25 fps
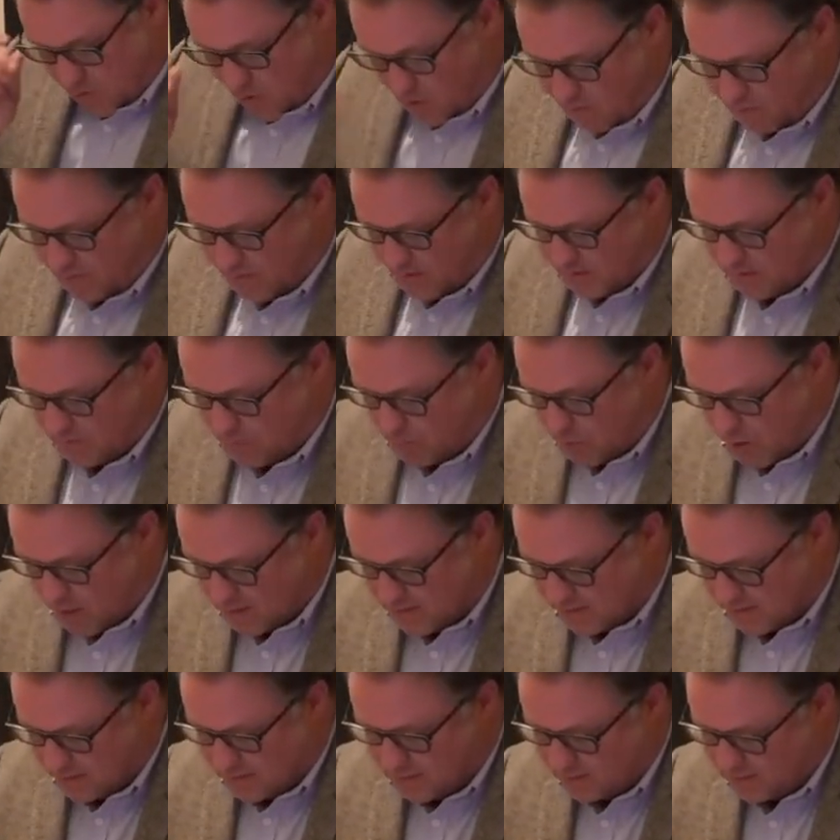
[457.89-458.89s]
served as
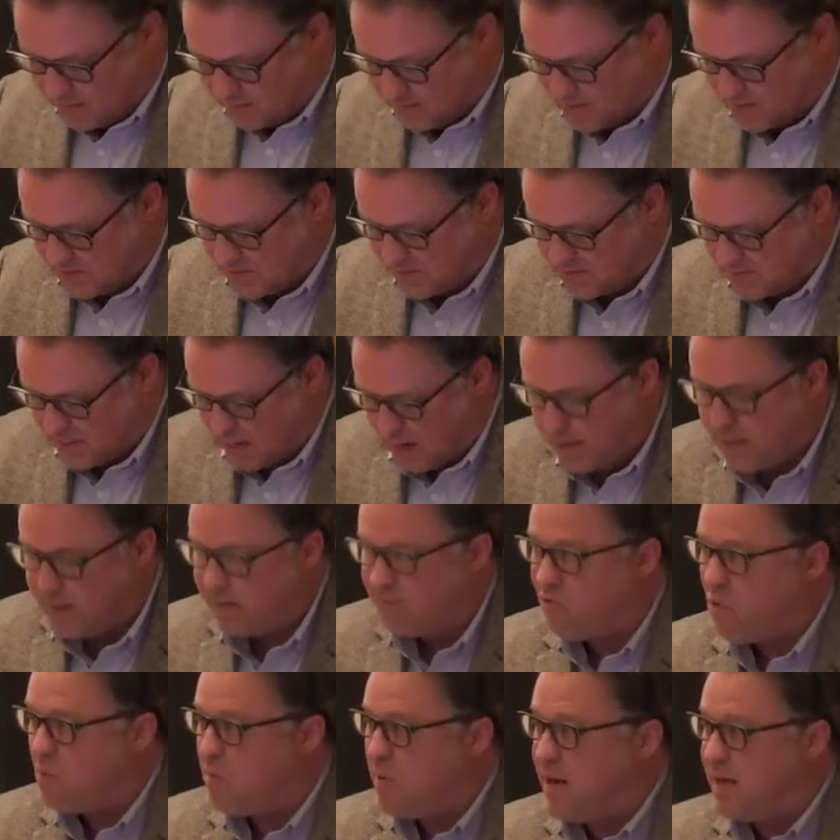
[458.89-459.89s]
president of the Society
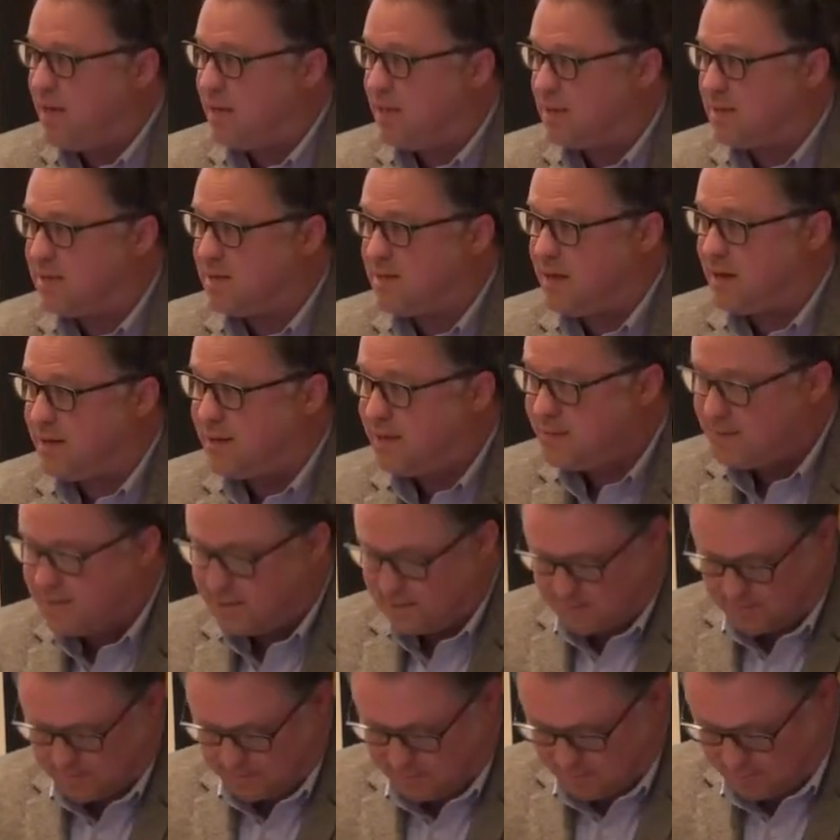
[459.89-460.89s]
of Romanian
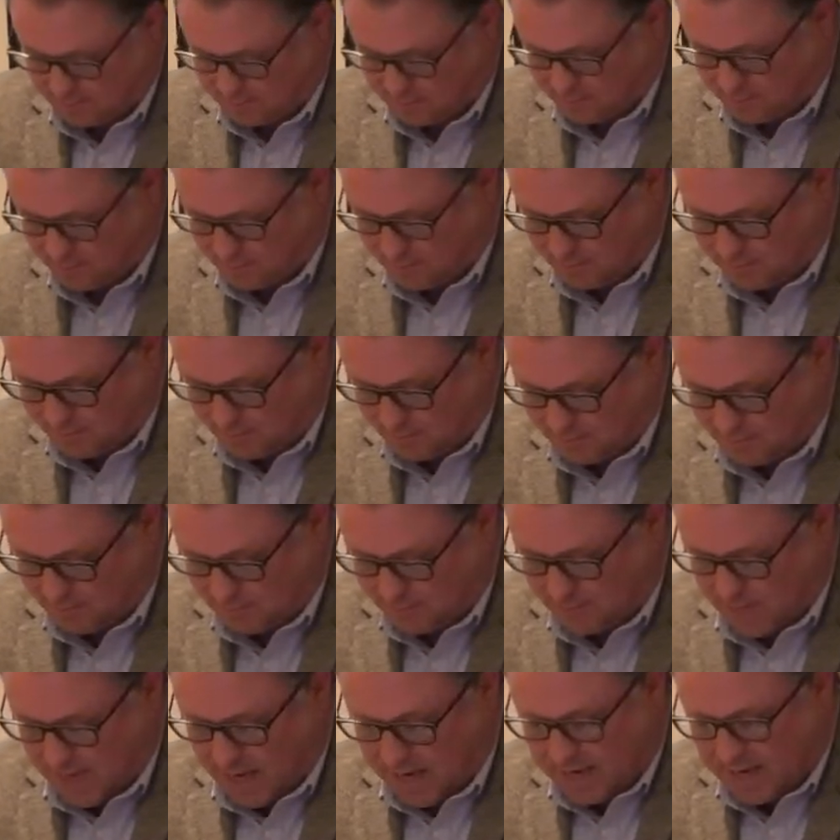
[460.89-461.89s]
Studies.
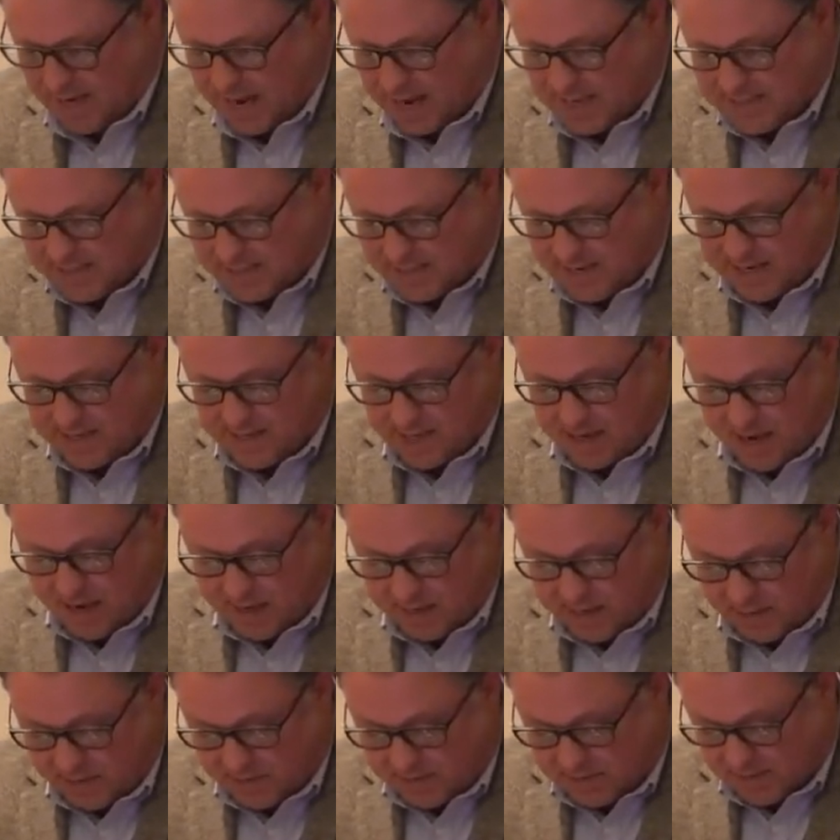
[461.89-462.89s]
And in
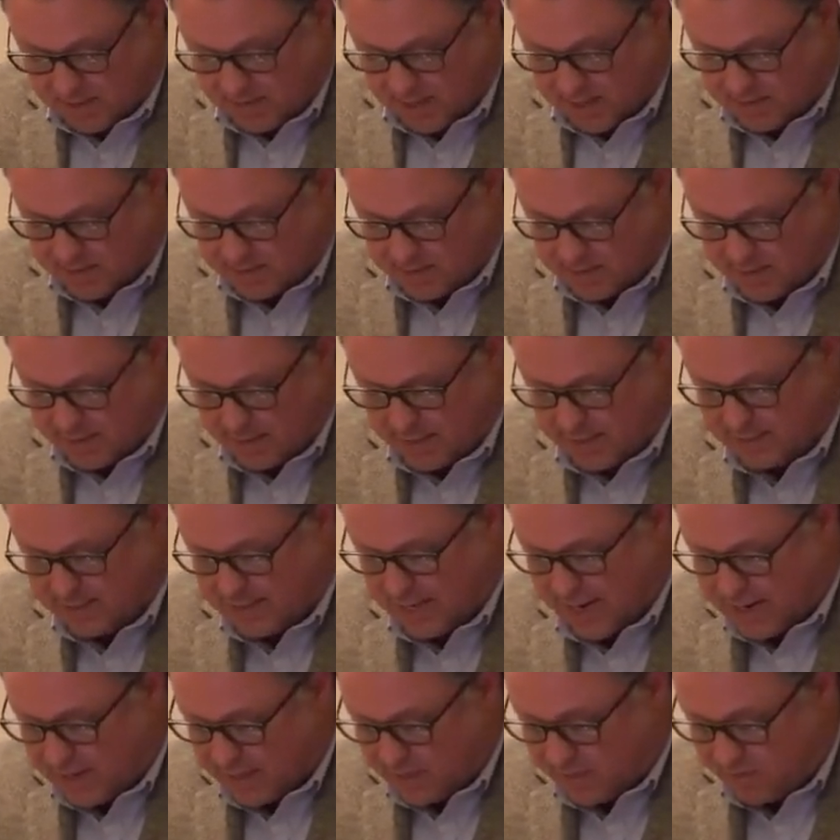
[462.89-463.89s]
1989, he was elected to the
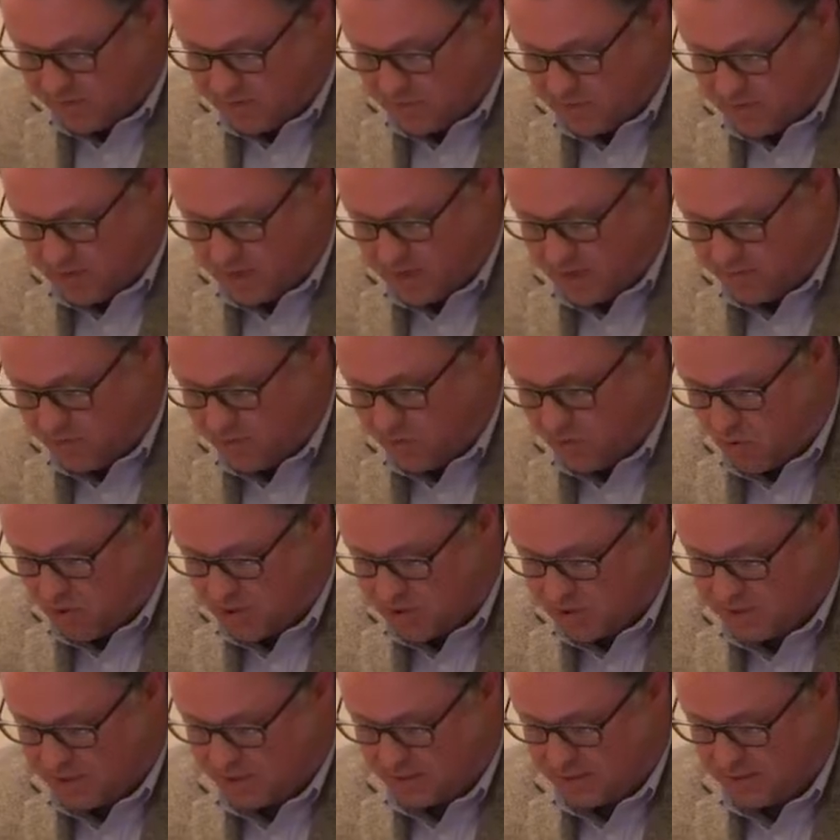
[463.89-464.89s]
Executive Committee of
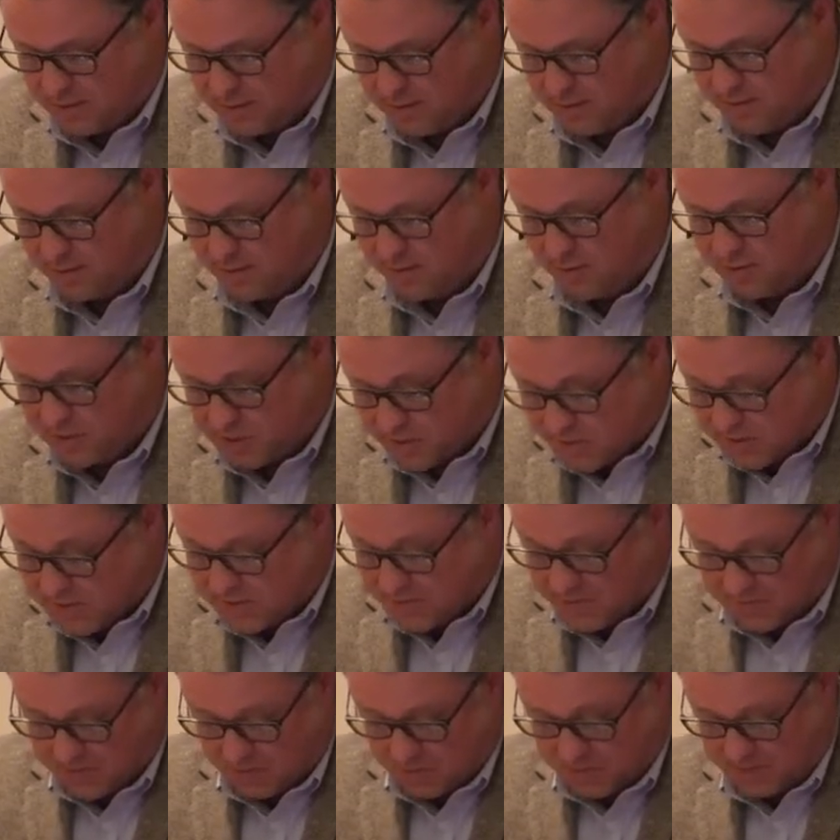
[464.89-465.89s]

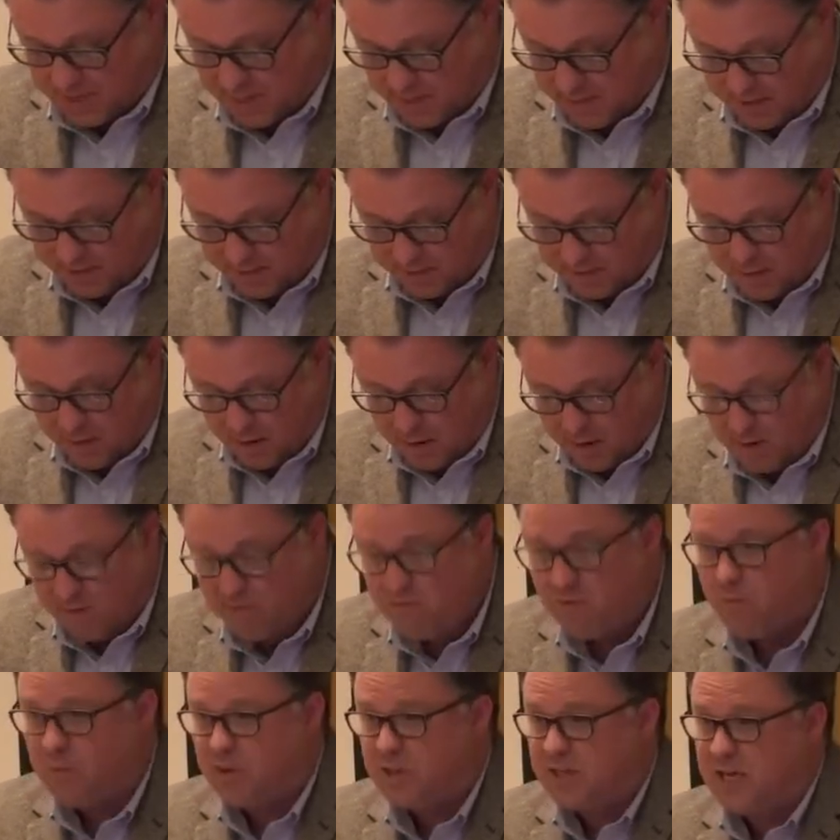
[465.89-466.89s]
Christians Associated
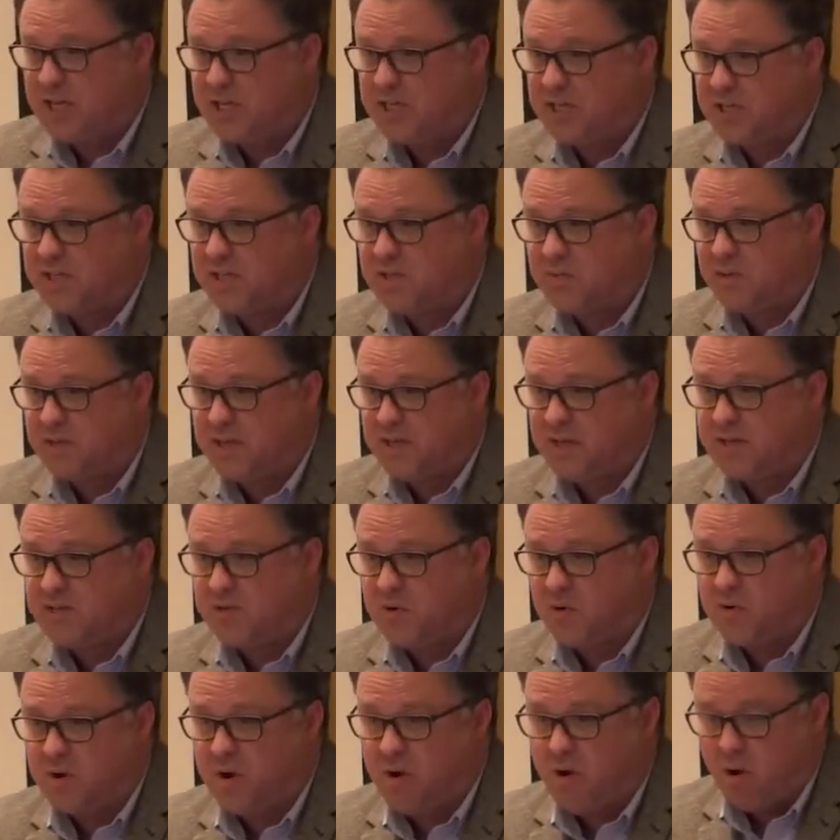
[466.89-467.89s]
for Relations with
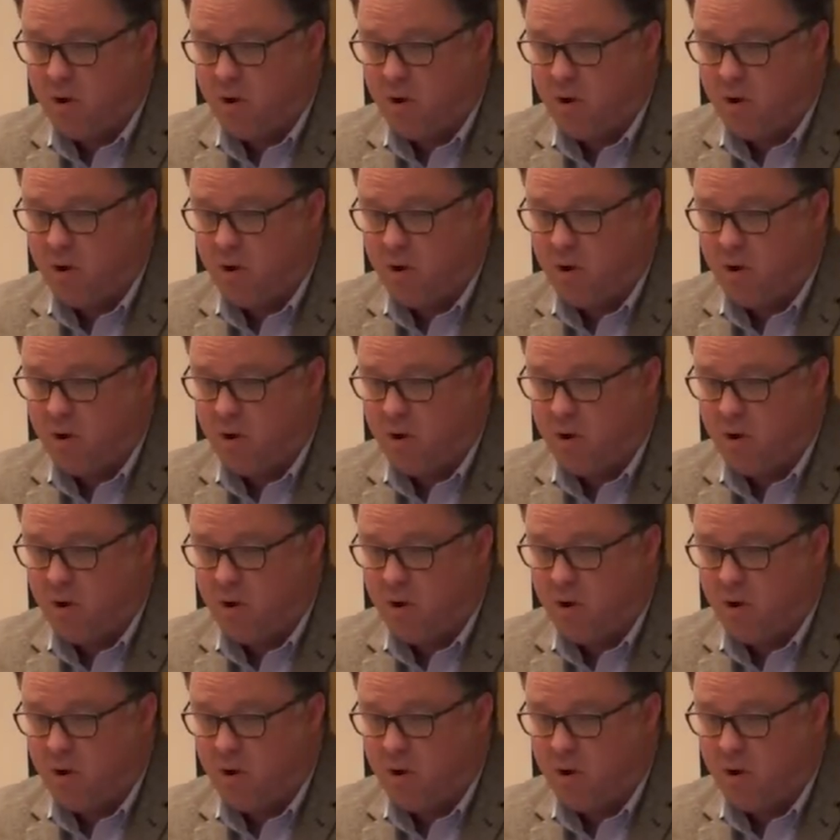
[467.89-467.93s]
Eastern